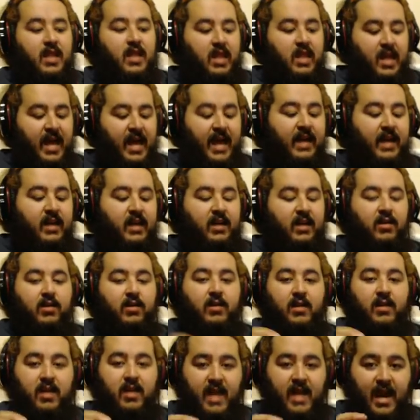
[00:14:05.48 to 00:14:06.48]
that
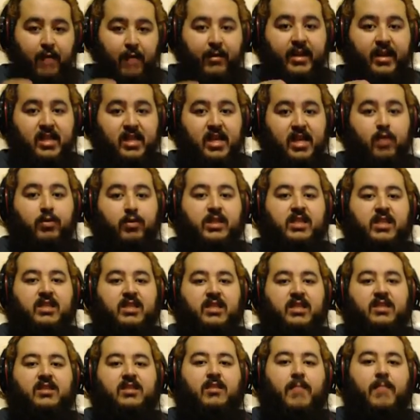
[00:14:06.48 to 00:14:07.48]
right there was the
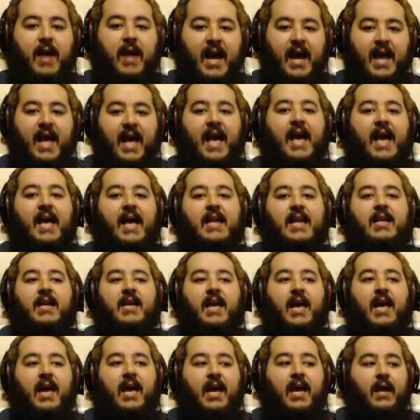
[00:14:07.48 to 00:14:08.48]
system I had,
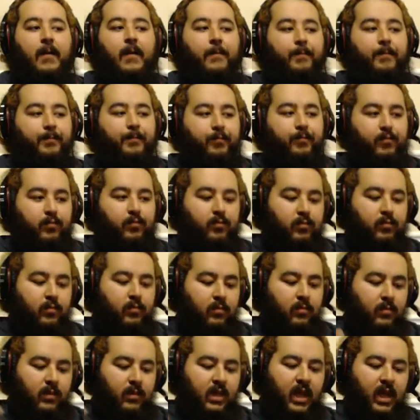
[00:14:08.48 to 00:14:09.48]
and
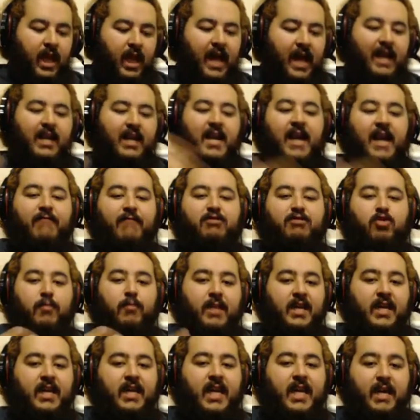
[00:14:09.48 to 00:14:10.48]
I didn't have so
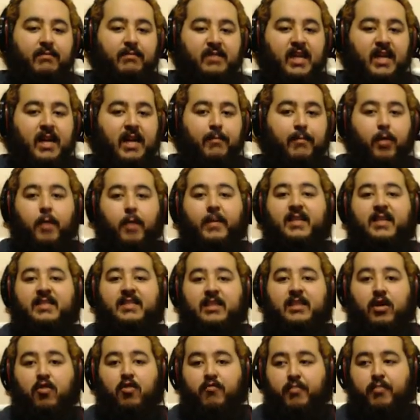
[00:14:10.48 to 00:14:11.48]
many games that I bought
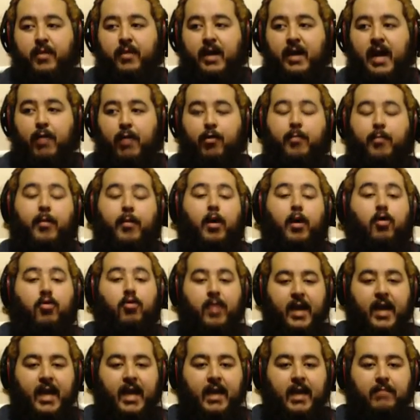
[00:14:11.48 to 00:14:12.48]
myself, but I would borrow
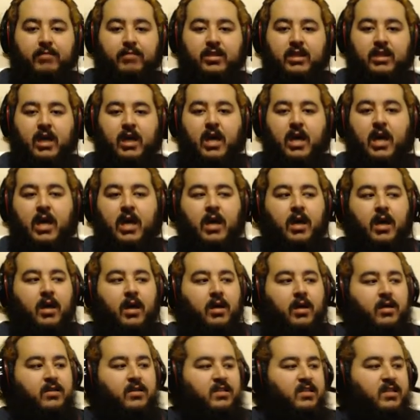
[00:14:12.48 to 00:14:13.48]
games,
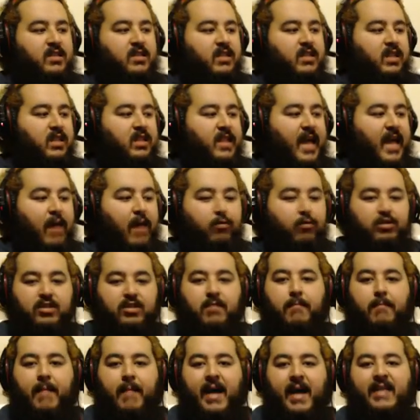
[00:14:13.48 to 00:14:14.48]
because that was the
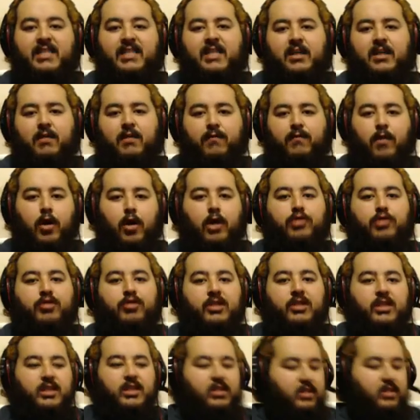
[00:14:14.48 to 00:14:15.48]
magic of
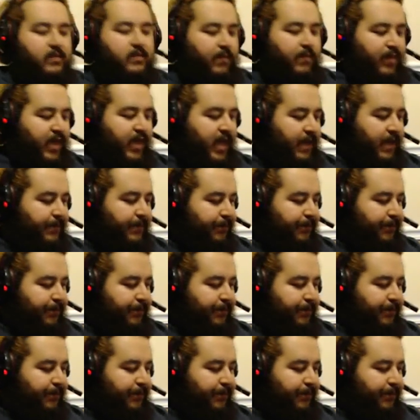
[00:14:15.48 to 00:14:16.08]
cartridges, that